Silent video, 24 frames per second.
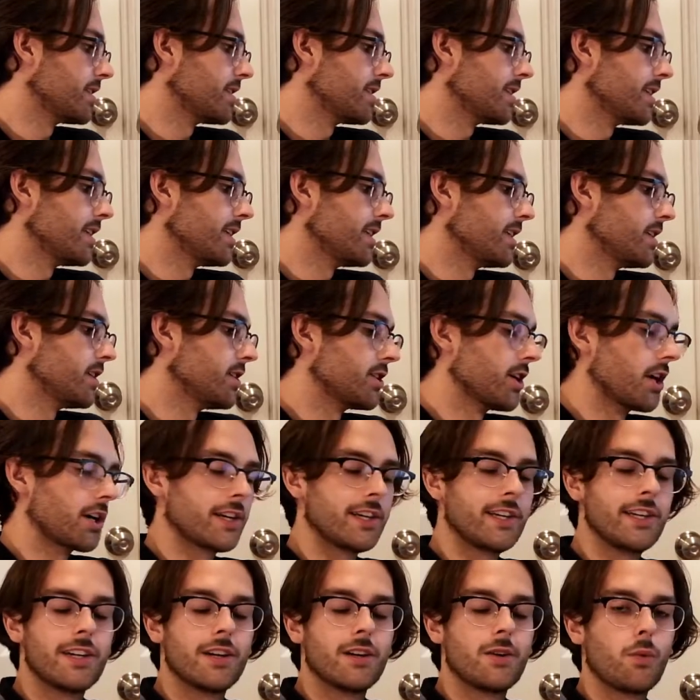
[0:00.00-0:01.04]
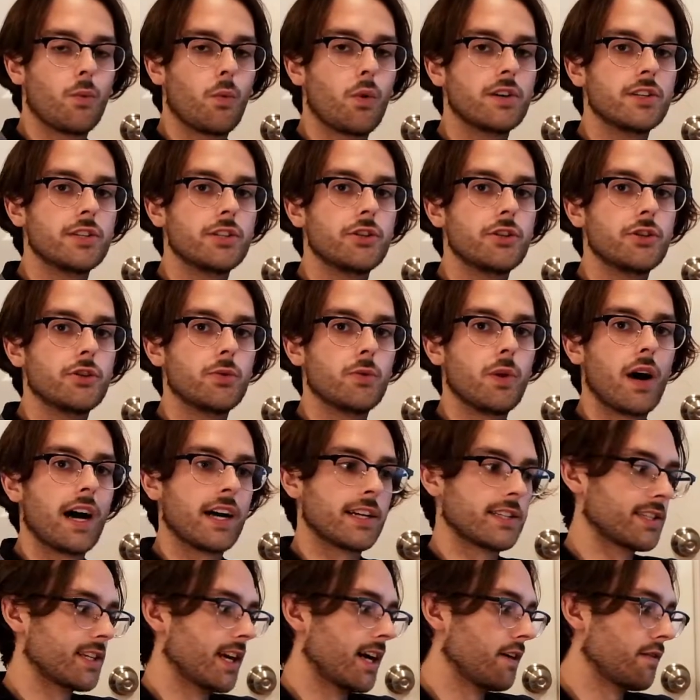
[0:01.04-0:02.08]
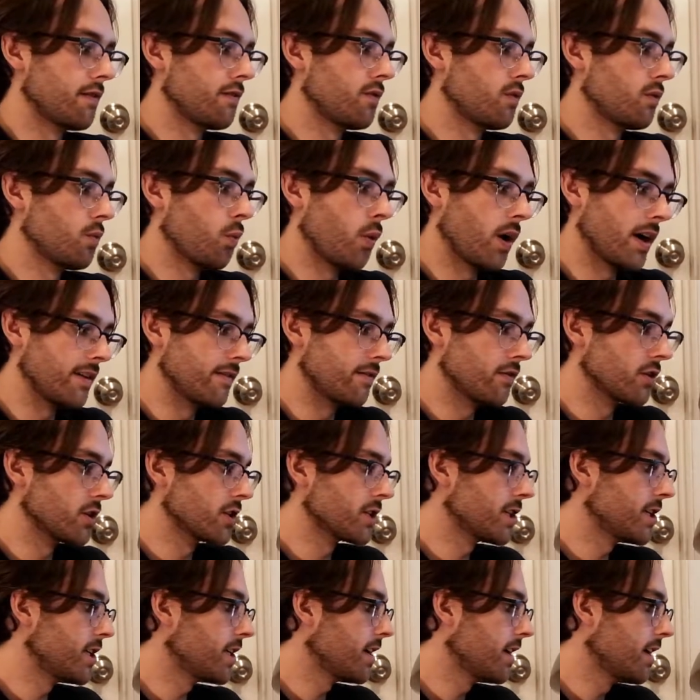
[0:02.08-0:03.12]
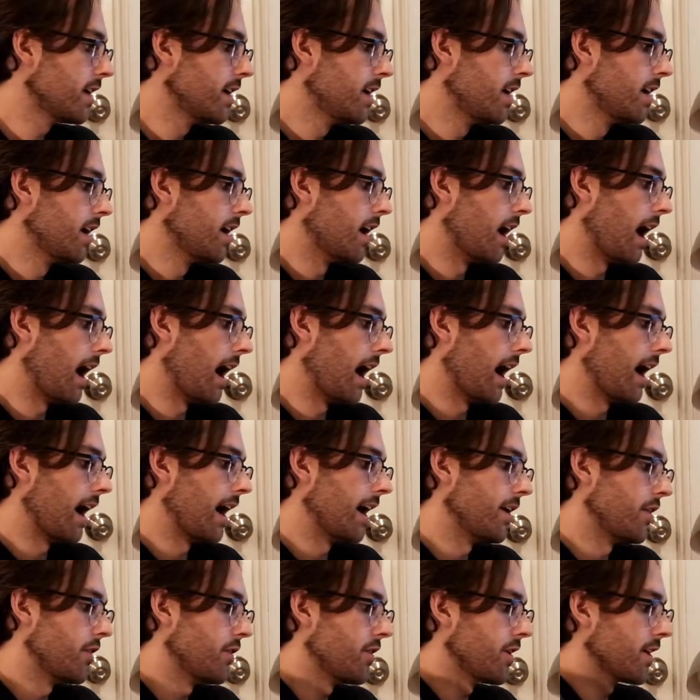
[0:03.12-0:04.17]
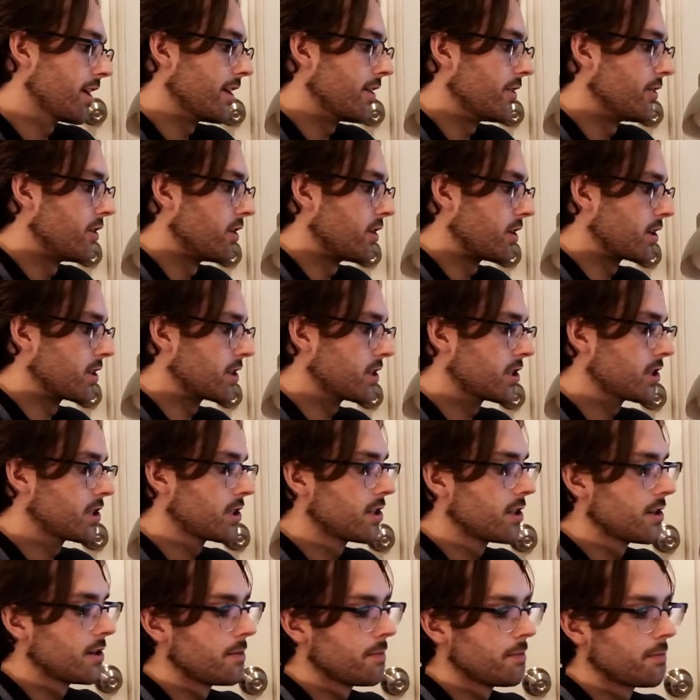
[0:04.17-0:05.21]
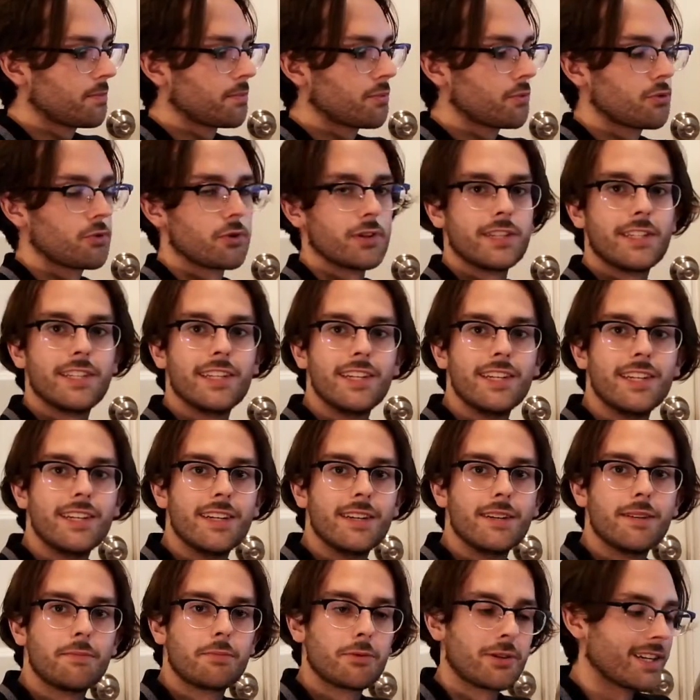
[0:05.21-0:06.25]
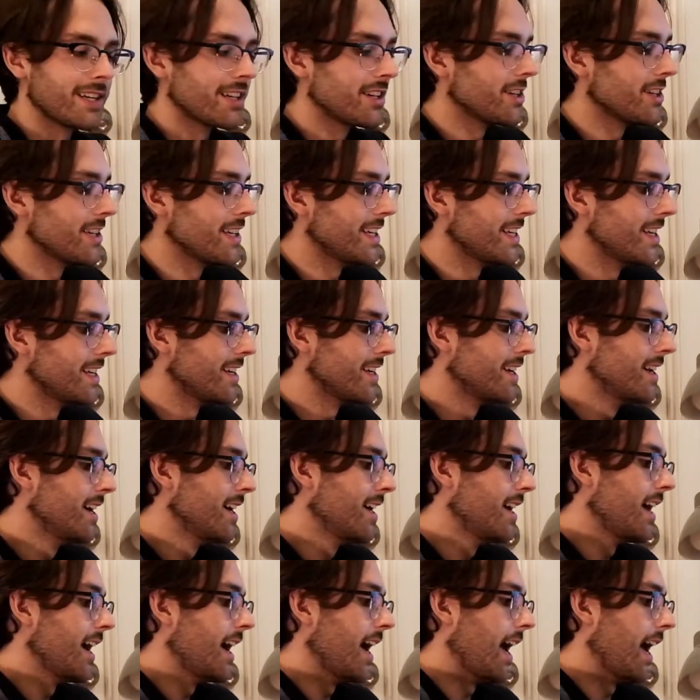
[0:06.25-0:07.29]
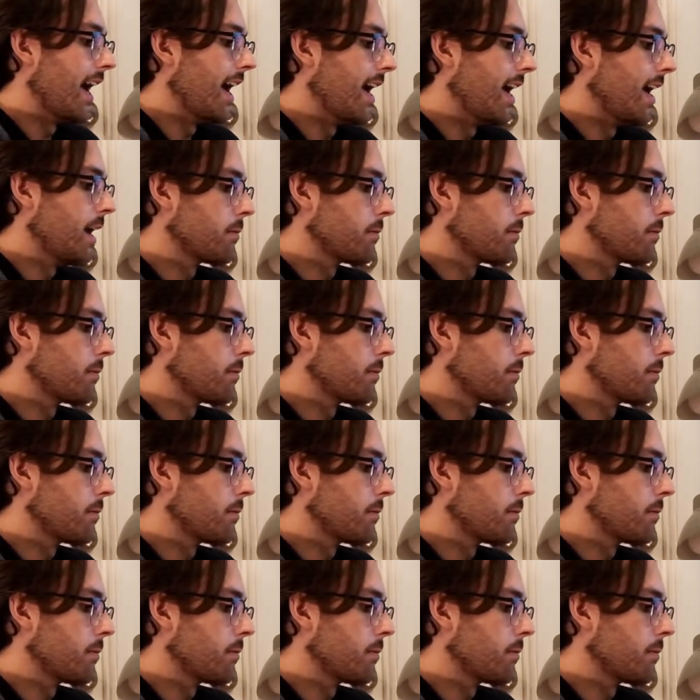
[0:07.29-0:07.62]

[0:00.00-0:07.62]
the Ducky 12SF white version. I think it looks pretty clean, and